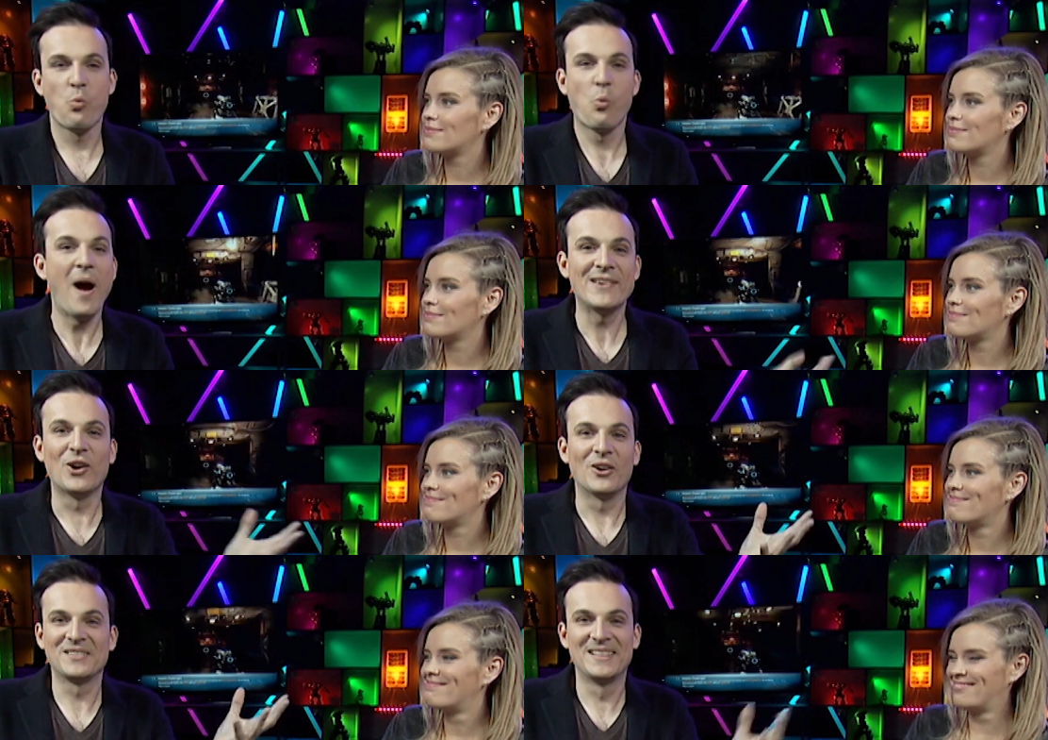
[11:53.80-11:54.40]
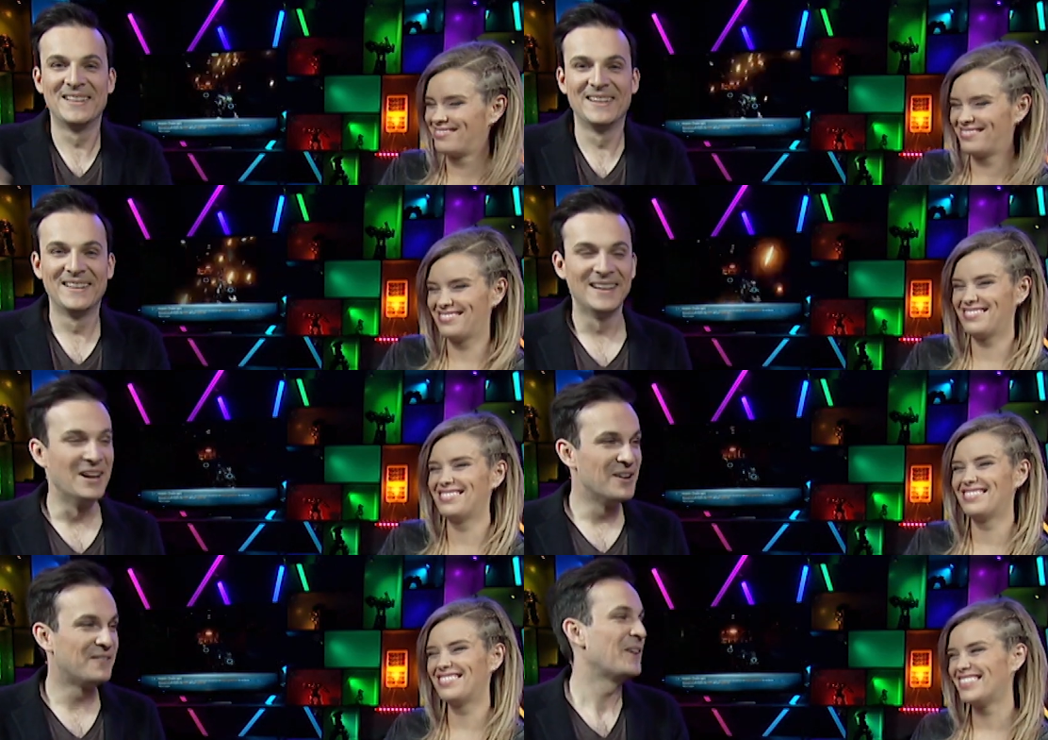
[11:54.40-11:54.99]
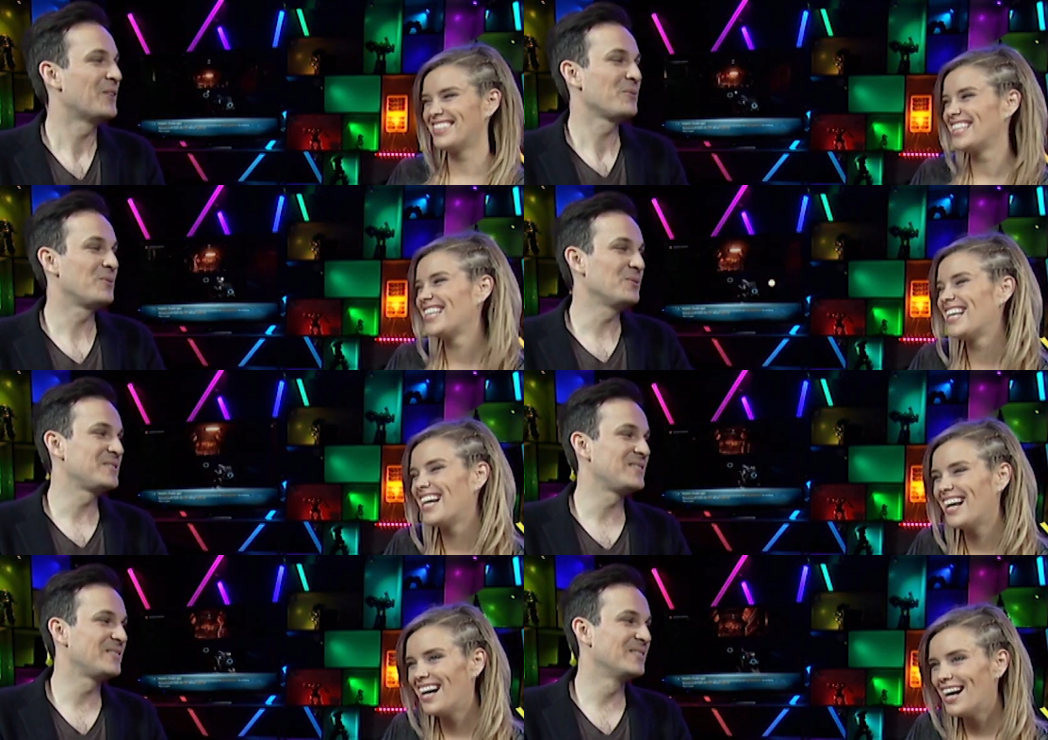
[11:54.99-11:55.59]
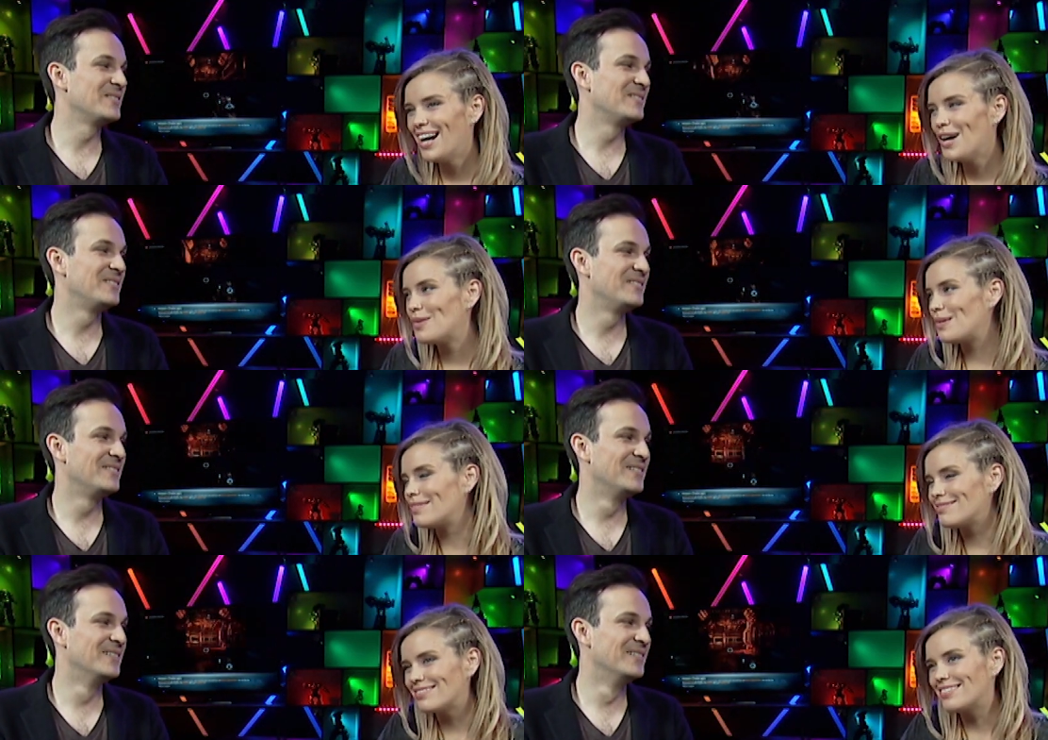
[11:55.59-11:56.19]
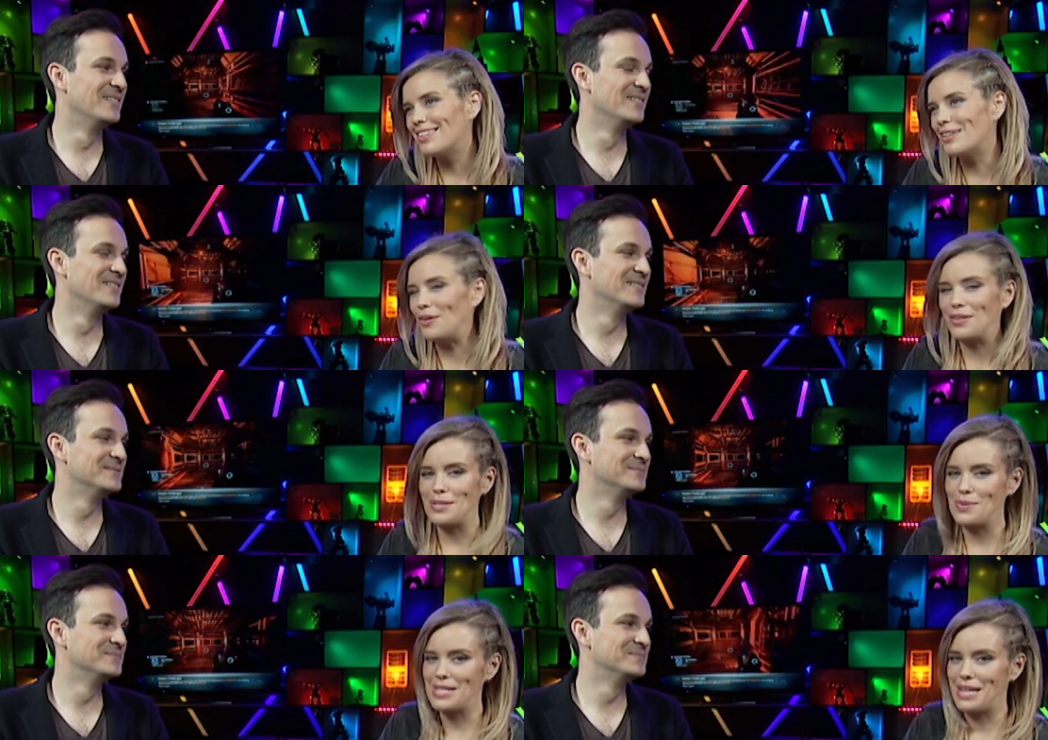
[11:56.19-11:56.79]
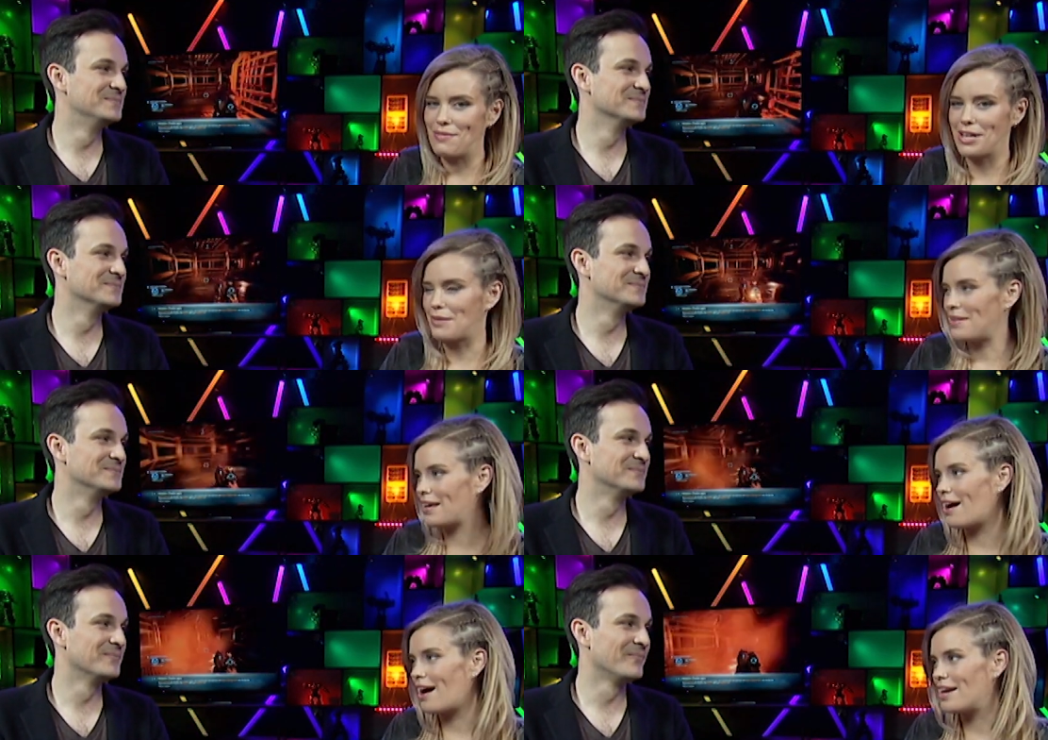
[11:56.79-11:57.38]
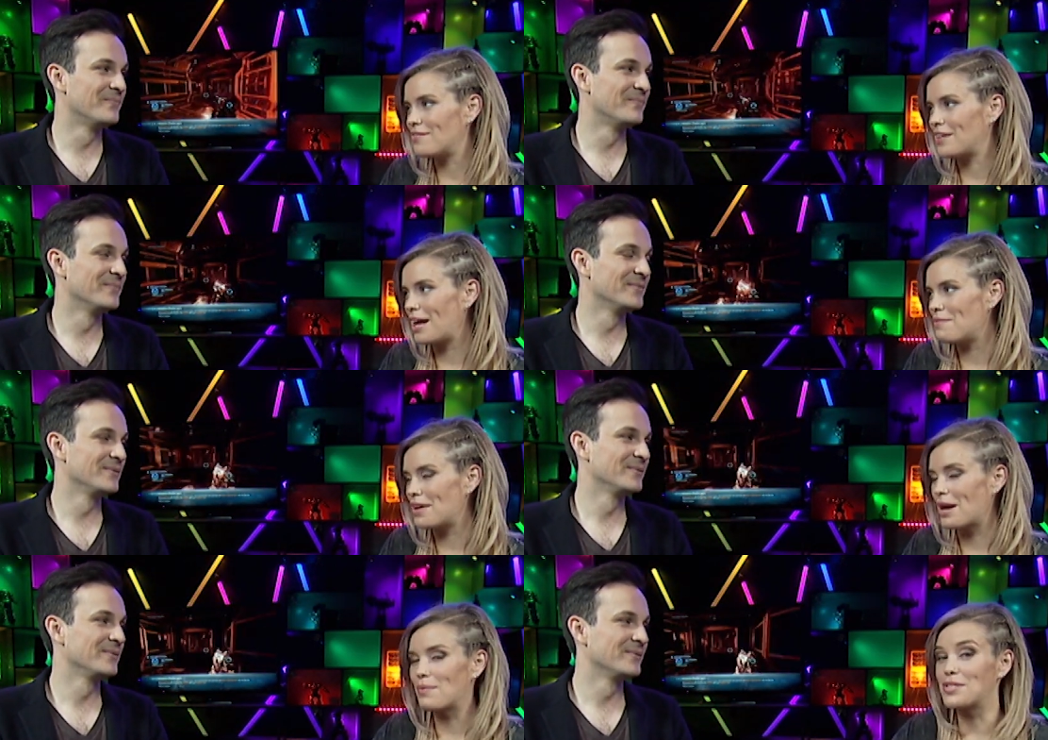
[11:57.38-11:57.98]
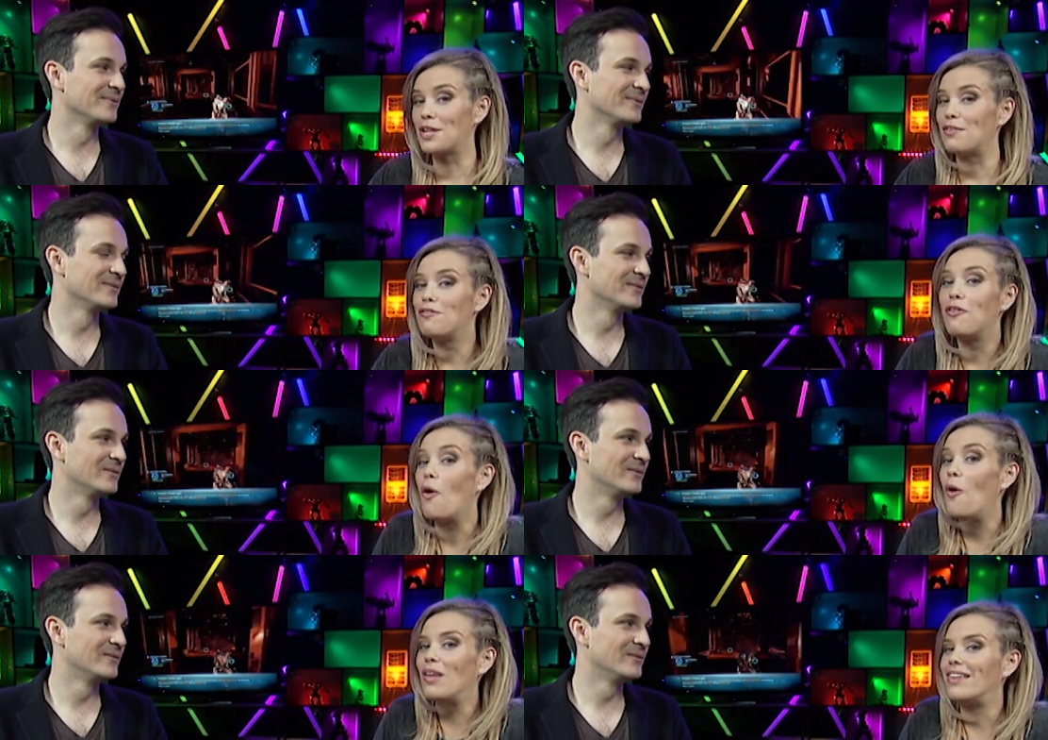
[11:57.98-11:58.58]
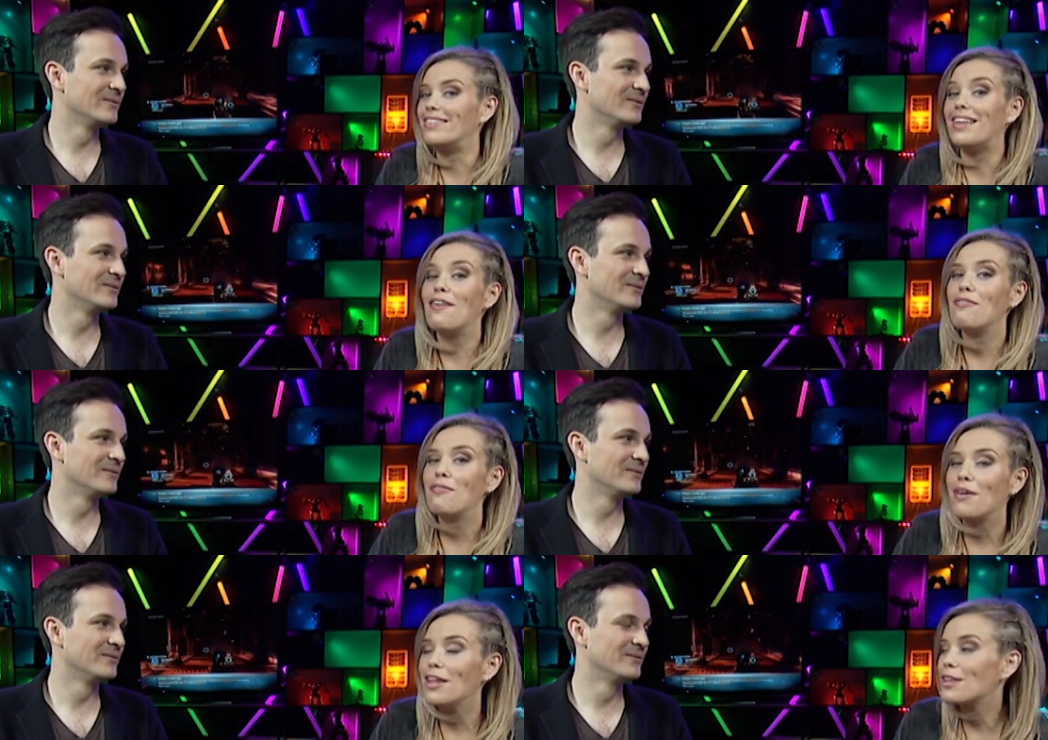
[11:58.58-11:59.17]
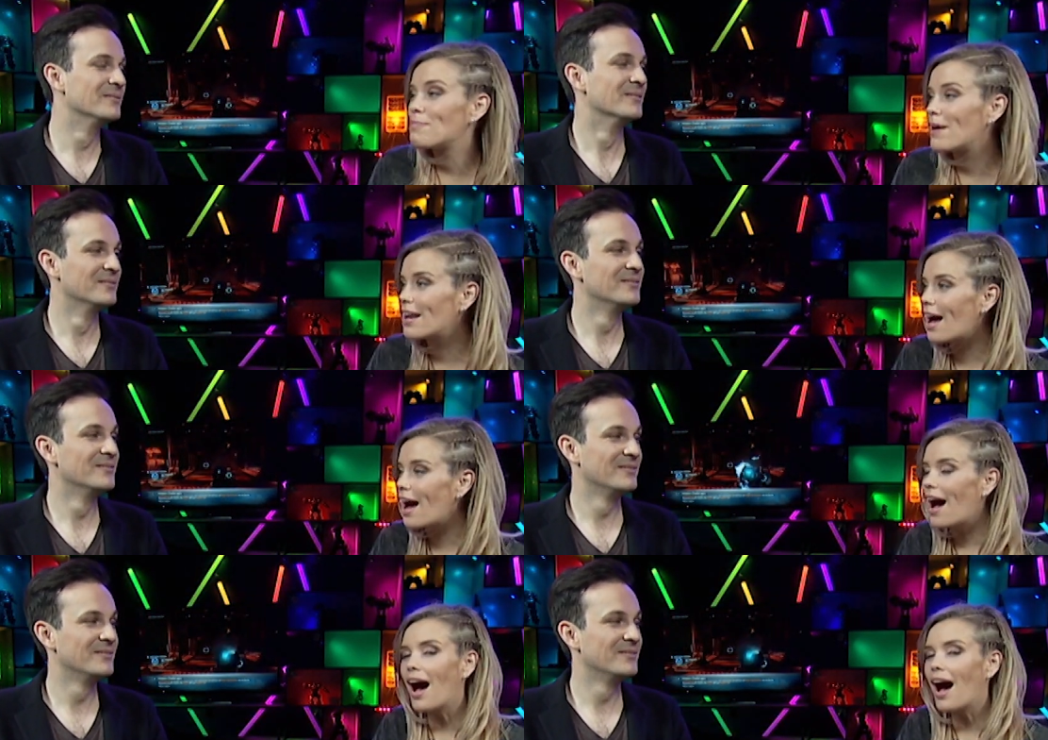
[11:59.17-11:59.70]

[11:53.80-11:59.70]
Speaker 1: Why not?
Speaker 2: Final thoughts? Well, look, this was never going to be the kind of game that I was going to fall in love with, but